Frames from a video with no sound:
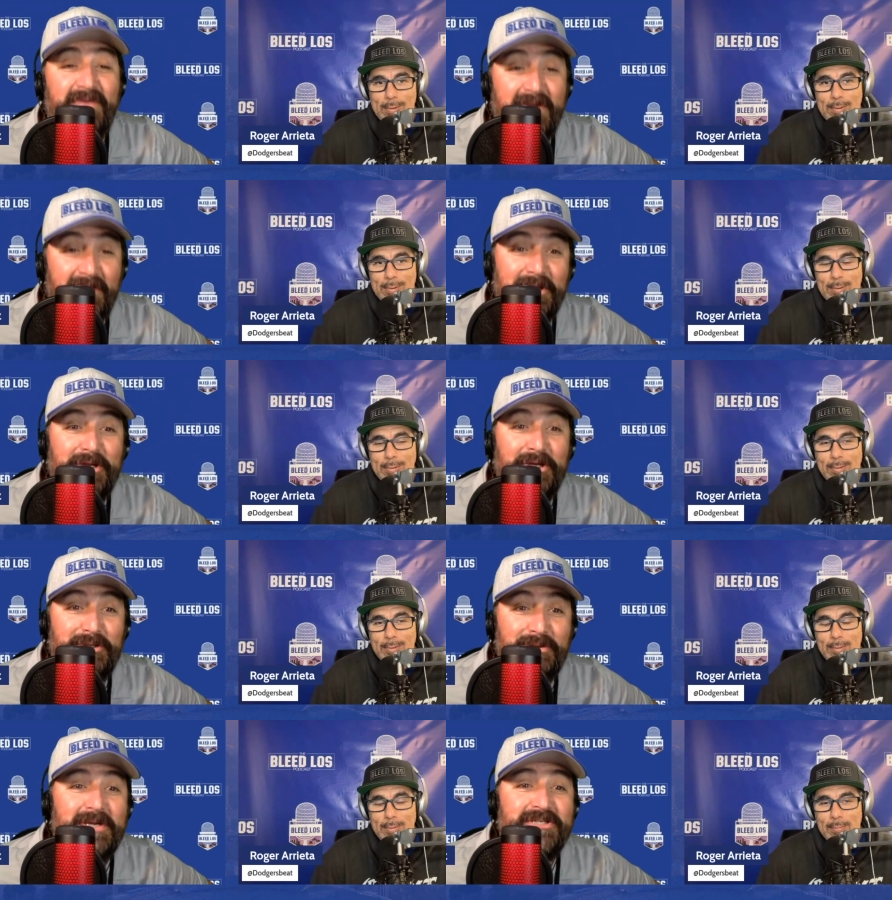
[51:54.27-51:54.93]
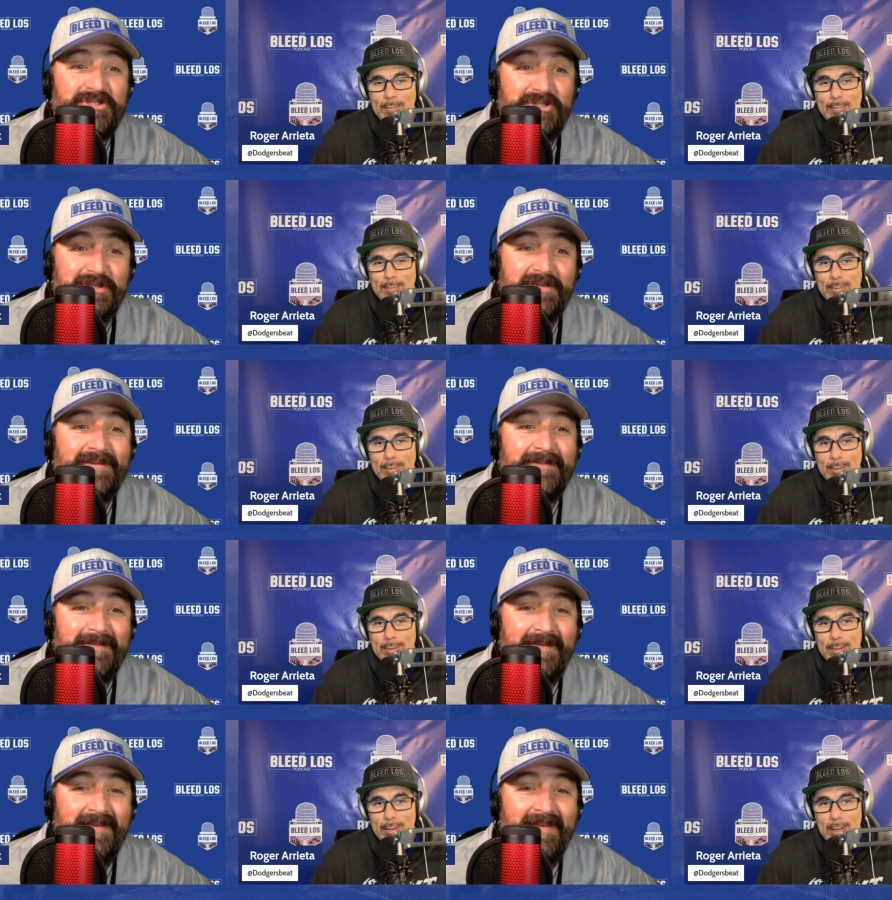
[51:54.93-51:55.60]
Speaker 1: good question.
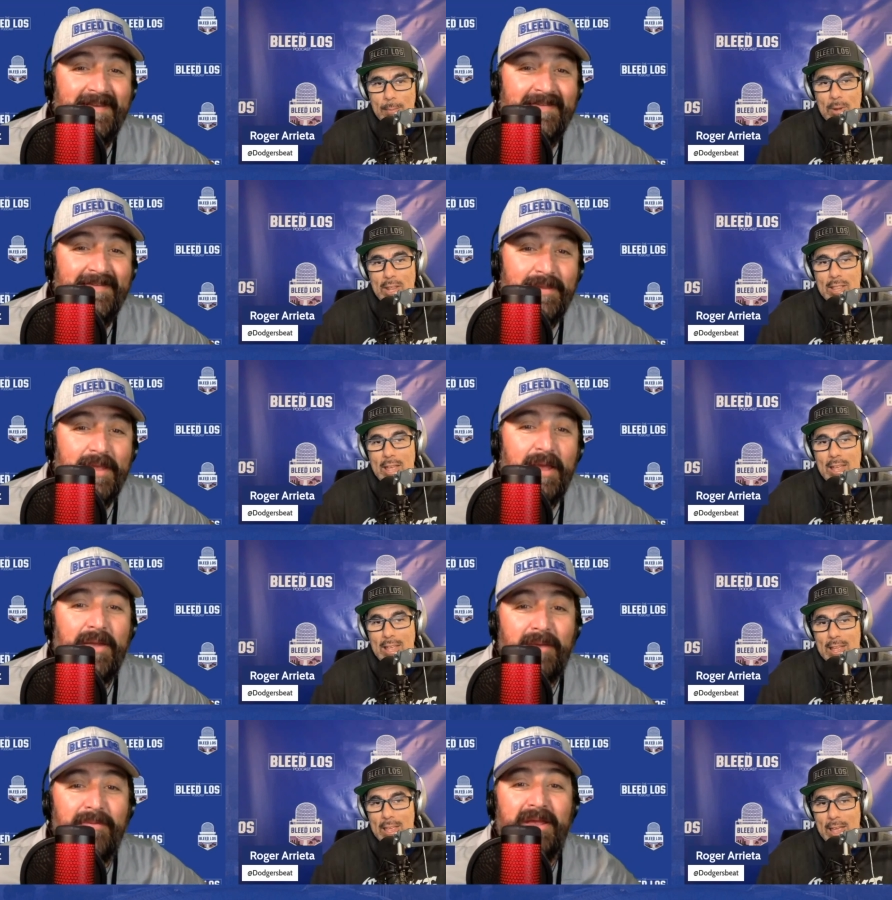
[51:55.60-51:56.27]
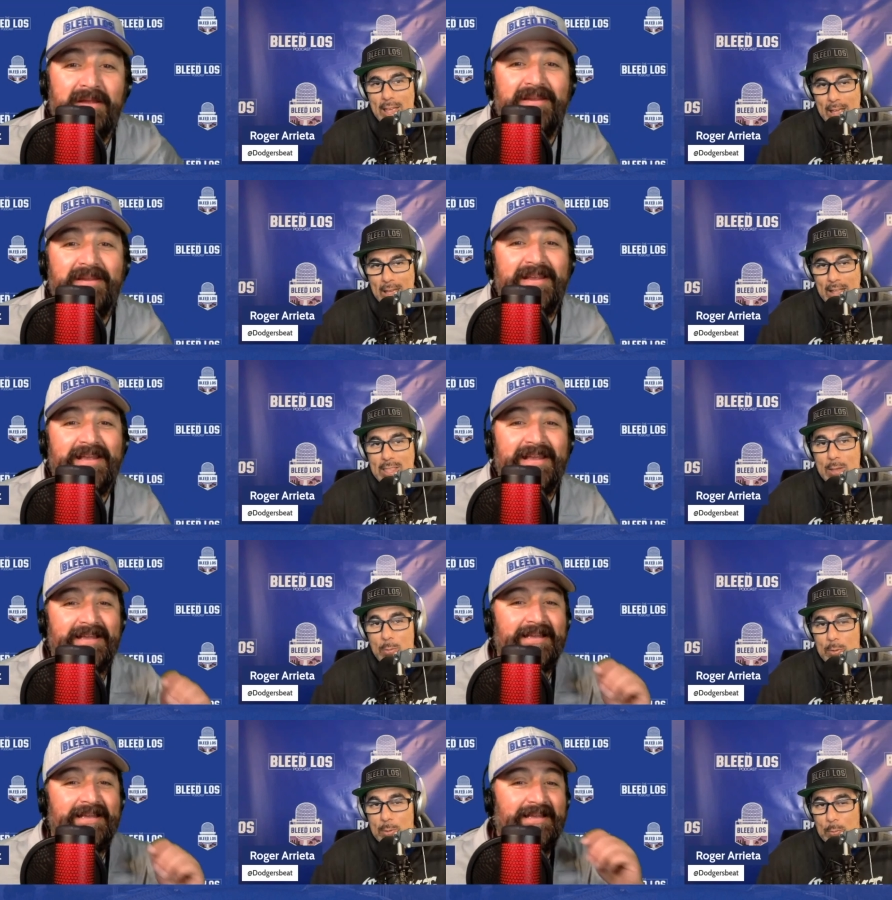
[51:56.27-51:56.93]
I mean, I, I, I, I
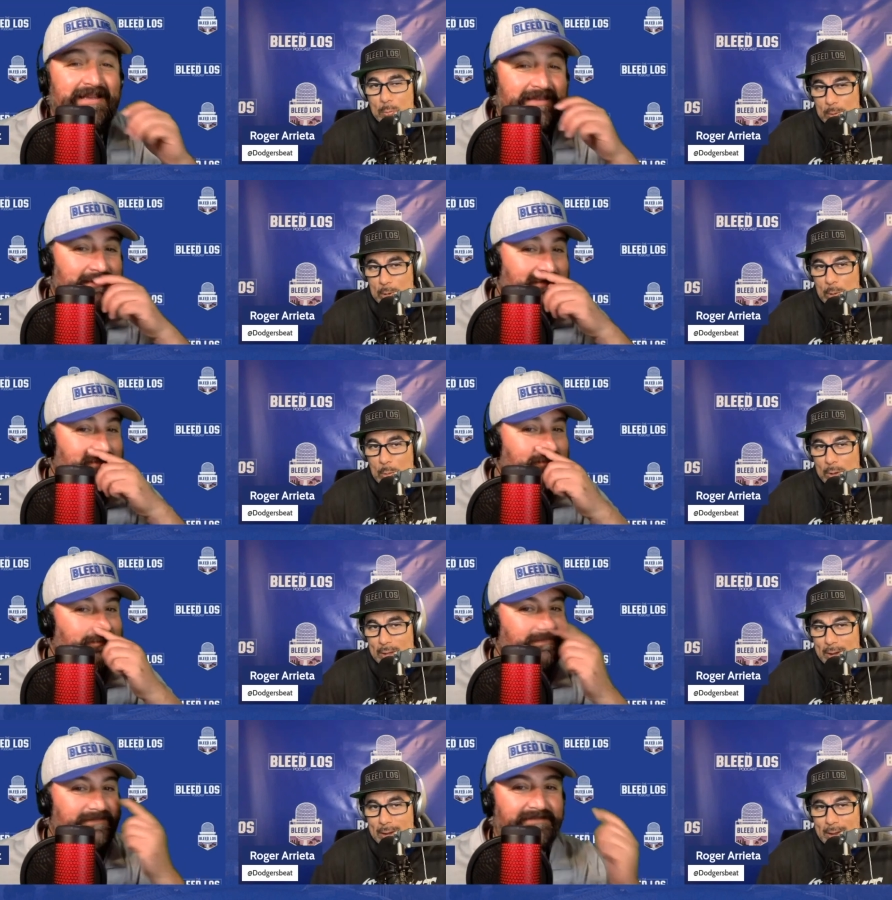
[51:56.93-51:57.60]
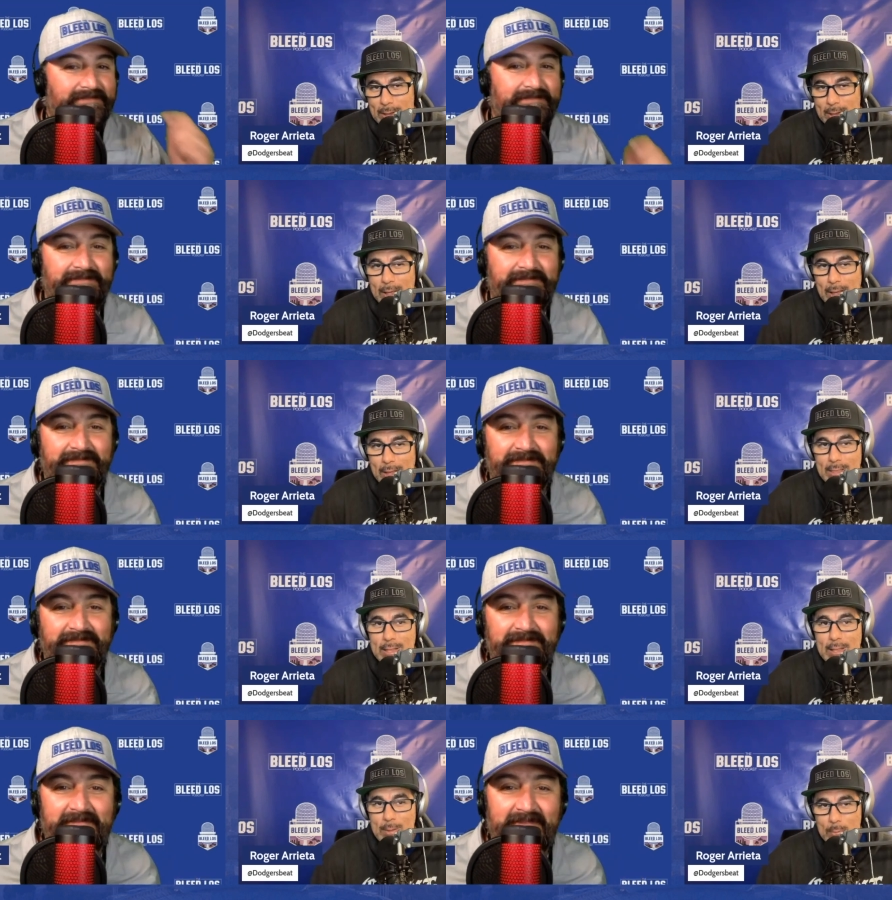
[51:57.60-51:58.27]
think we, you know what? I
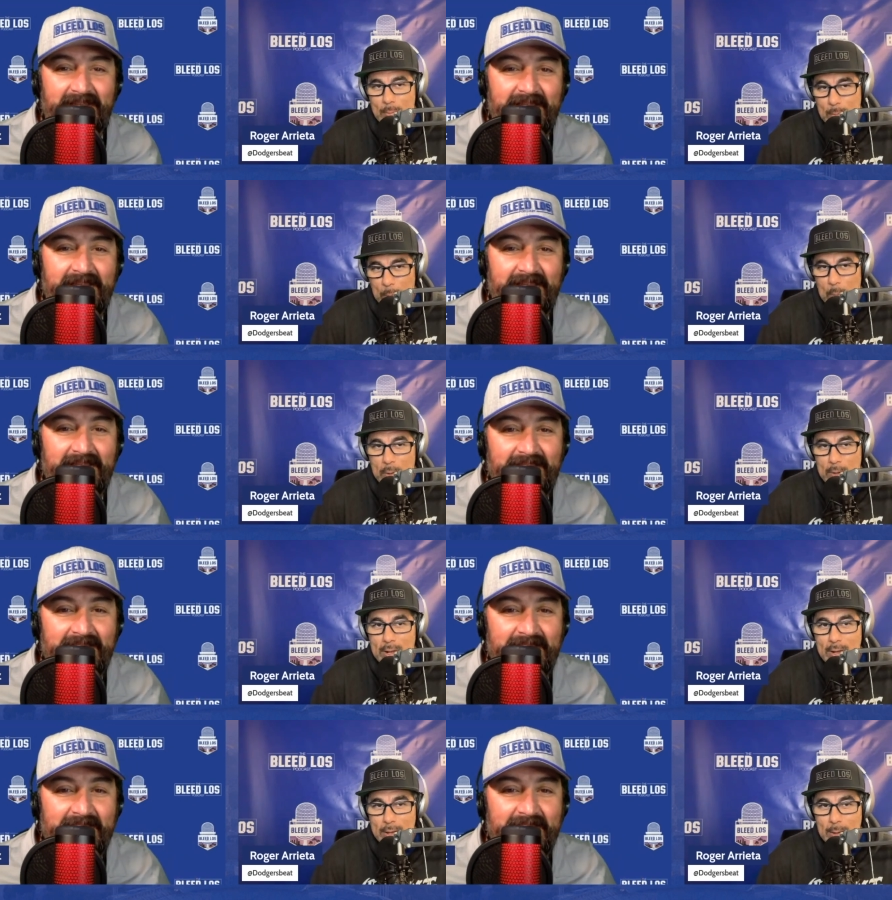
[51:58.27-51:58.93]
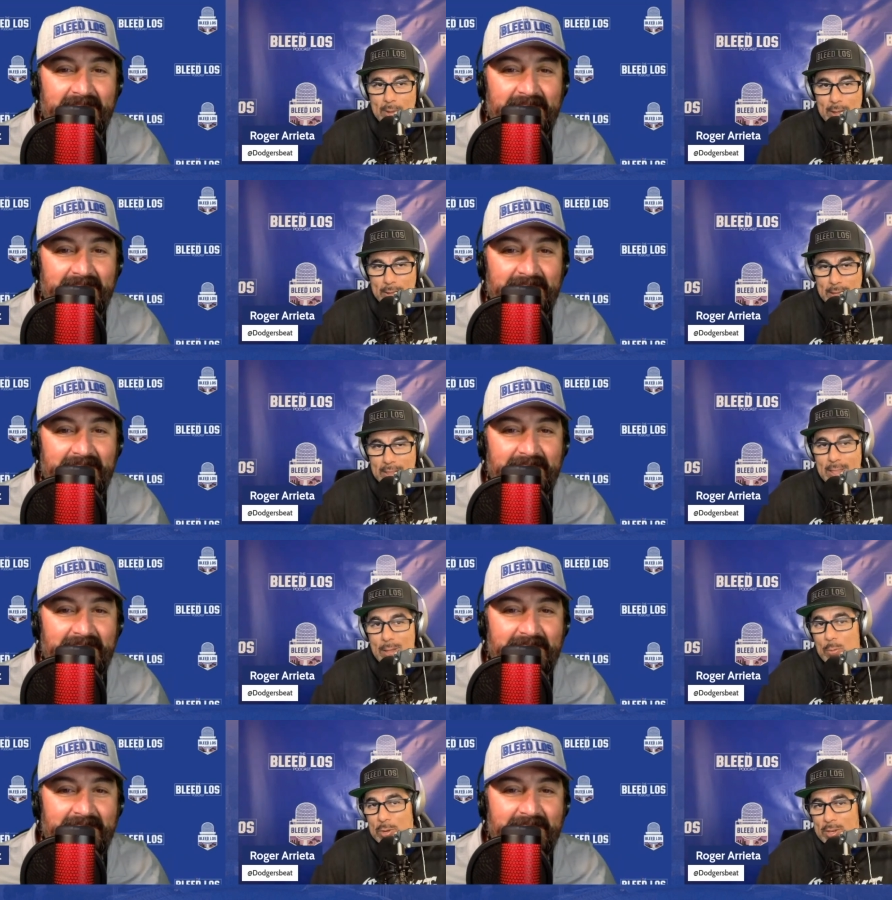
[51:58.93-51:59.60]
think when we're in the clubhouse, I
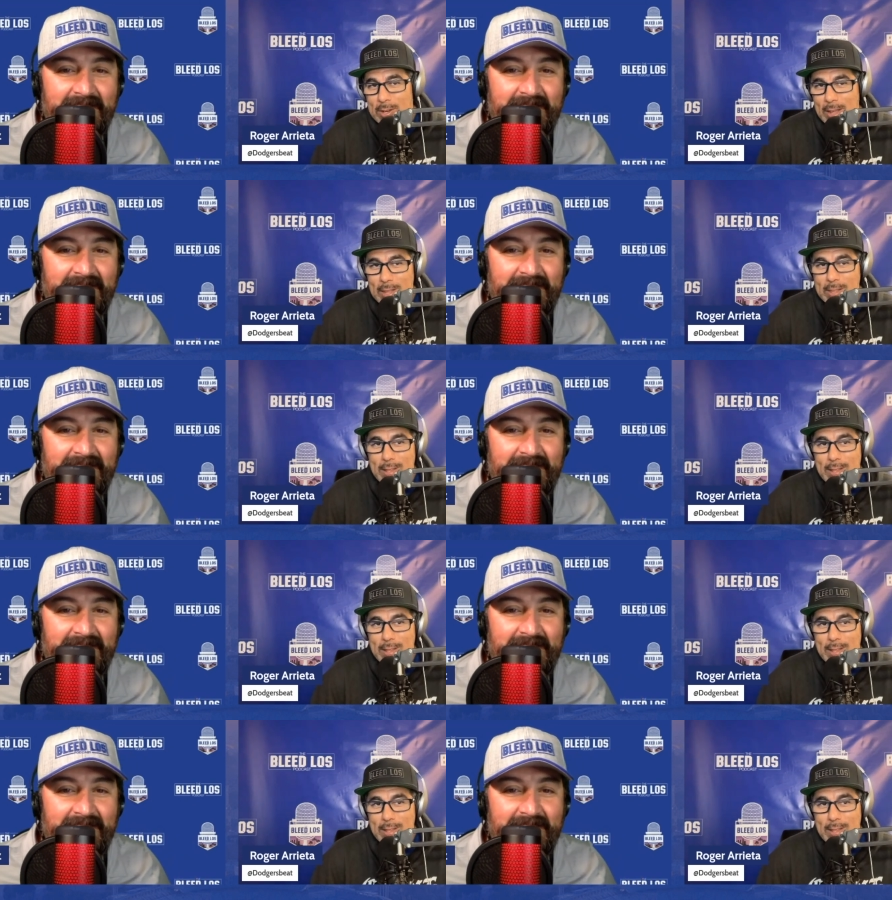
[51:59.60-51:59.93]
think we should ask